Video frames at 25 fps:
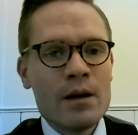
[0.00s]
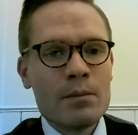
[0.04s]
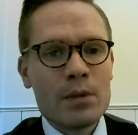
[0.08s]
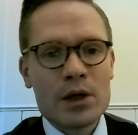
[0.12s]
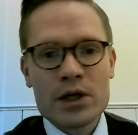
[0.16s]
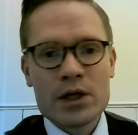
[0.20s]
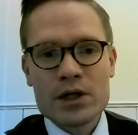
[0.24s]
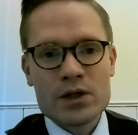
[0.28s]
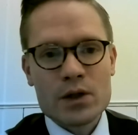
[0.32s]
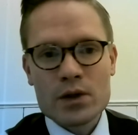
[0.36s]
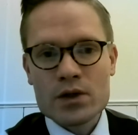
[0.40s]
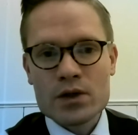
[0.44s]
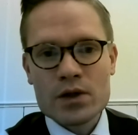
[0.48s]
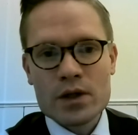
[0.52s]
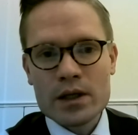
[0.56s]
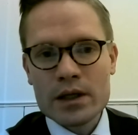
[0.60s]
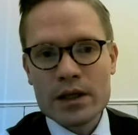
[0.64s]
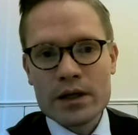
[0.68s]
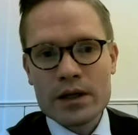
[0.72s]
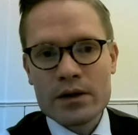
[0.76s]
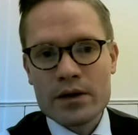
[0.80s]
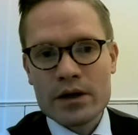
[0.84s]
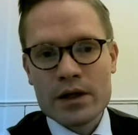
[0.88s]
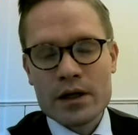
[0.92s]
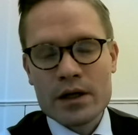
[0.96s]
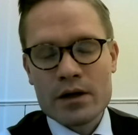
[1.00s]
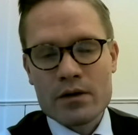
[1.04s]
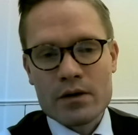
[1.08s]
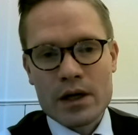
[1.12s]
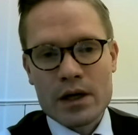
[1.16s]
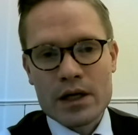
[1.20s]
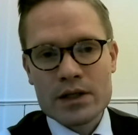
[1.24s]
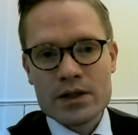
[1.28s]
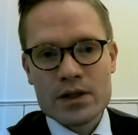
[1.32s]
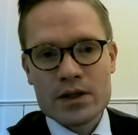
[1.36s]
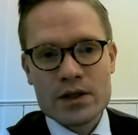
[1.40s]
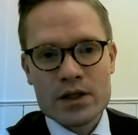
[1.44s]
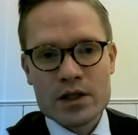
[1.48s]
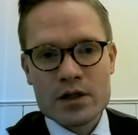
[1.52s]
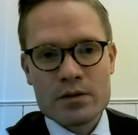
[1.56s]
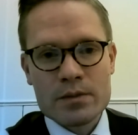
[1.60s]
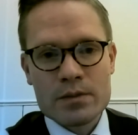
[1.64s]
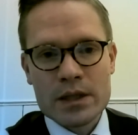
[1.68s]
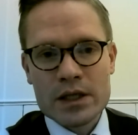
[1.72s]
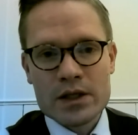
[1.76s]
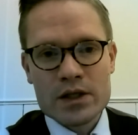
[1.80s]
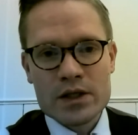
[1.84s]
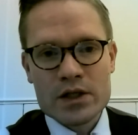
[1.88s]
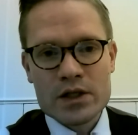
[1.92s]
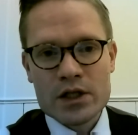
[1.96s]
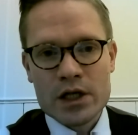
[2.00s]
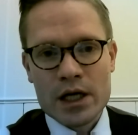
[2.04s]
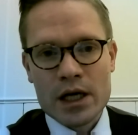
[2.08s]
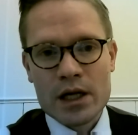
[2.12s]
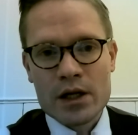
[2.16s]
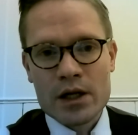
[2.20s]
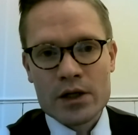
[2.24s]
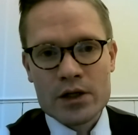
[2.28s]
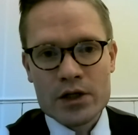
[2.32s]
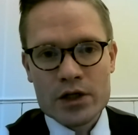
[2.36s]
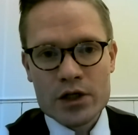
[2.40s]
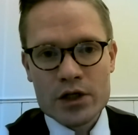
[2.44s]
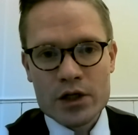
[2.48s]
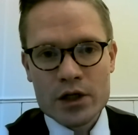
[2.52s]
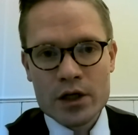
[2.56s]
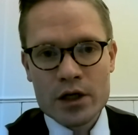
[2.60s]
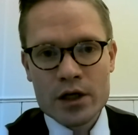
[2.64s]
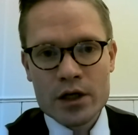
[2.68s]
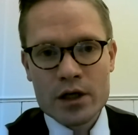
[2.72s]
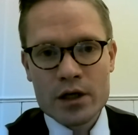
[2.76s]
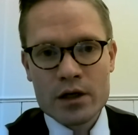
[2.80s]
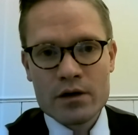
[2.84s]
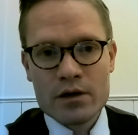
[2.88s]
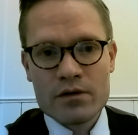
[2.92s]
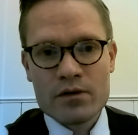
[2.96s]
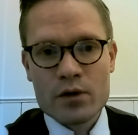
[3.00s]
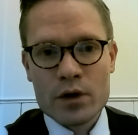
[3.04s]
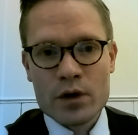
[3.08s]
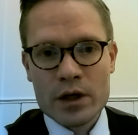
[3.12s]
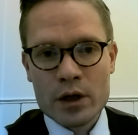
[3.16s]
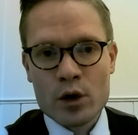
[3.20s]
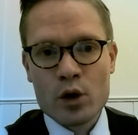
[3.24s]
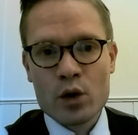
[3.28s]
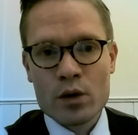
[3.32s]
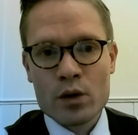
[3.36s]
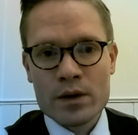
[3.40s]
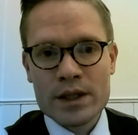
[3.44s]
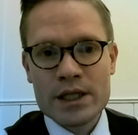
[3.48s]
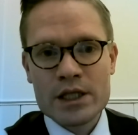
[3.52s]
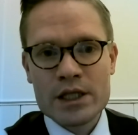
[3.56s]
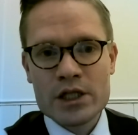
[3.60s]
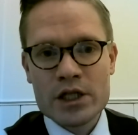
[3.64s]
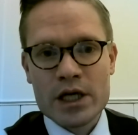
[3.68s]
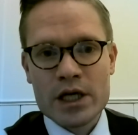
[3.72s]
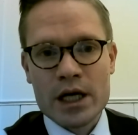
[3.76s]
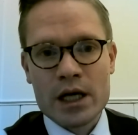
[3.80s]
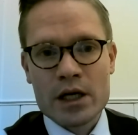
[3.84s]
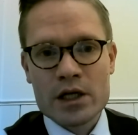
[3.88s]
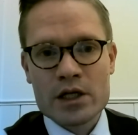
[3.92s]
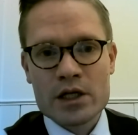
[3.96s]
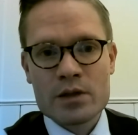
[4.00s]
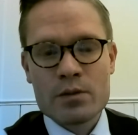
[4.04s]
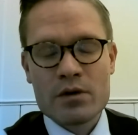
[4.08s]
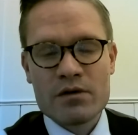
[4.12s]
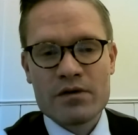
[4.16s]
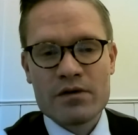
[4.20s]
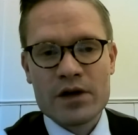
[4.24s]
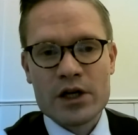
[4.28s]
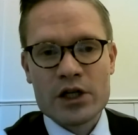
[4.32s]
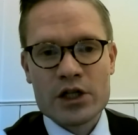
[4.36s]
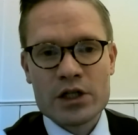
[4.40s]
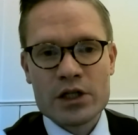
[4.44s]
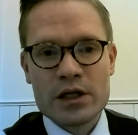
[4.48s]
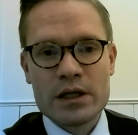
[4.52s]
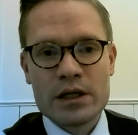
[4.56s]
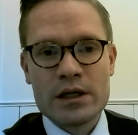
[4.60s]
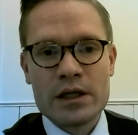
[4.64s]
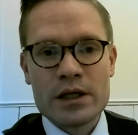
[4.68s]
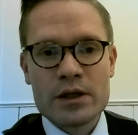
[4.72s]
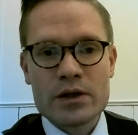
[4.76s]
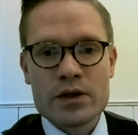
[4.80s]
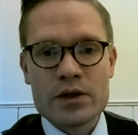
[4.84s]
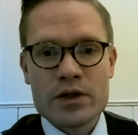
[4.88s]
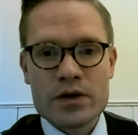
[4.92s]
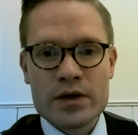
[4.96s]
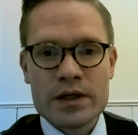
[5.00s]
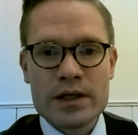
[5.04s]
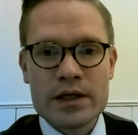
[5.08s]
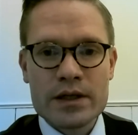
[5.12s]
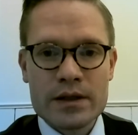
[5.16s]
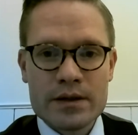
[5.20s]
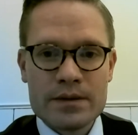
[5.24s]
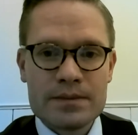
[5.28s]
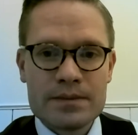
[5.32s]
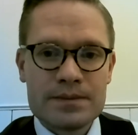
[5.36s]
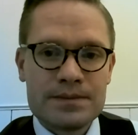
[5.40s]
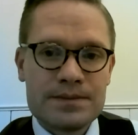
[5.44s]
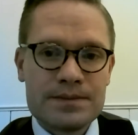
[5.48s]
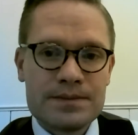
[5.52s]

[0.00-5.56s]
But it's also clear that the crisis is a tremendous challenge uh, for an already challenged profession and industry.